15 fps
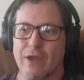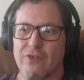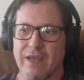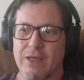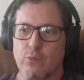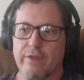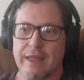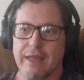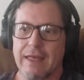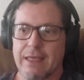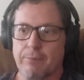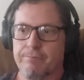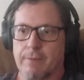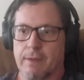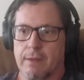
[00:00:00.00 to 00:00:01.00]
resonated within
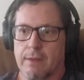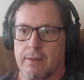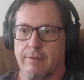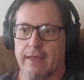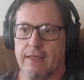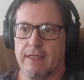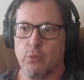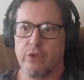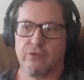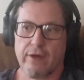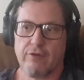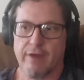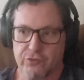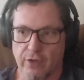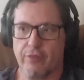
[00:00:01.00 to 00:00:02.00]
him that he would
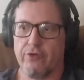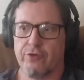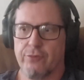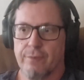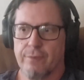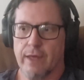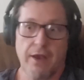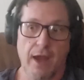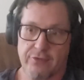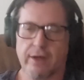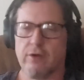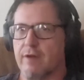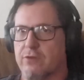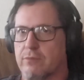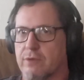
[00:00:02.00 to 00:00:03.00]
sacrifice others and not
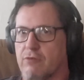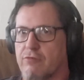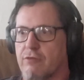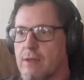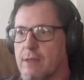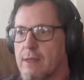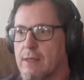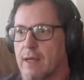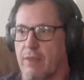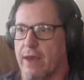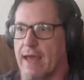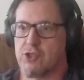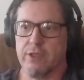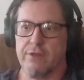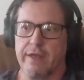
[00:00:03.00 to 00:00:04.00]
sacrifice himself. And then
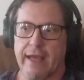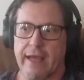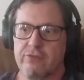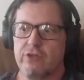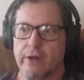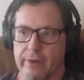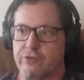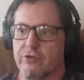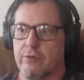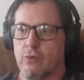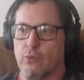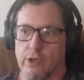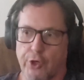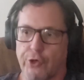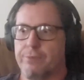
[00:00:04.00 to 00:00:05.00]
naturally the next generation
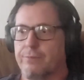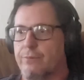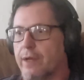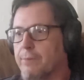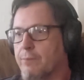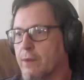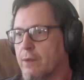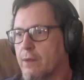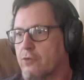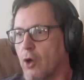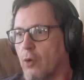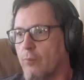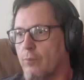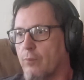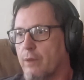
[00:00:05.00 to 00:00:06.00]
would learn, right?
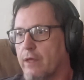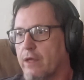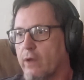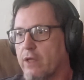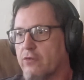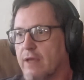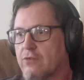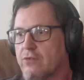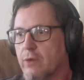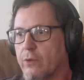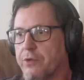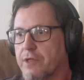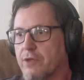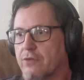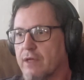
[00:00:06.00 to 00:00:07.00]
So in a sense, it
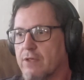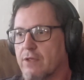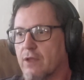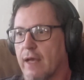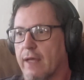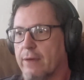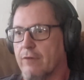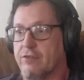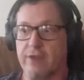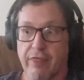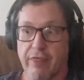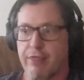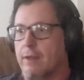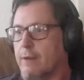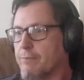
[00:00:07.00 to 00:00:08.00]
really does get into the line of
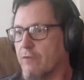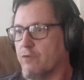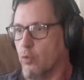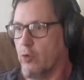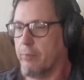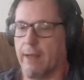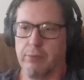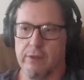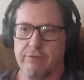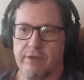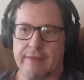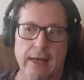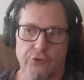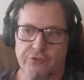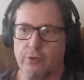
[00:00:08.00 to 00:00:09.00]
Seth, if you will, but I believe
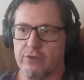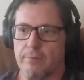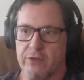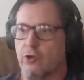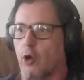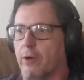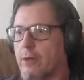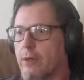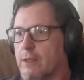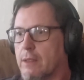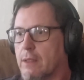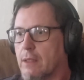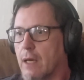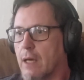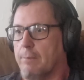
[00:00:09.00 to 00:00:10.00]
that also is a misnomer,
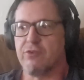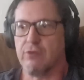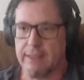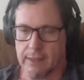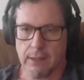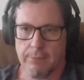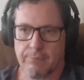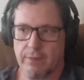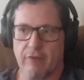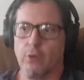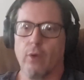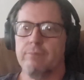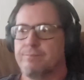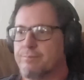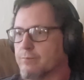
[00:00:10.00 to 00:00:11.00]
misleading
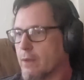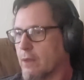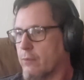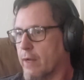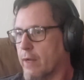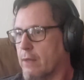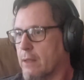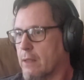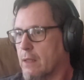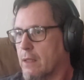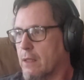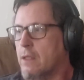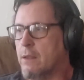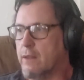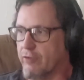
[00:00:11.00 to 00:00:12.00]
everyone, right?
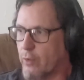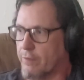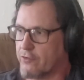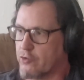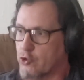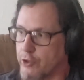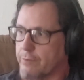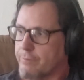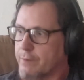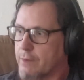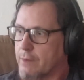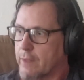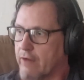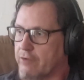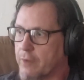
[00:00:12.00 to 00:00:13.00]
Everyone that's good.
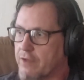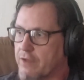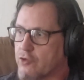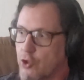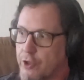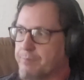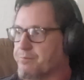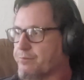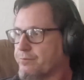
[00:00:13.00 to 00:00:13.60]
And everyone that's good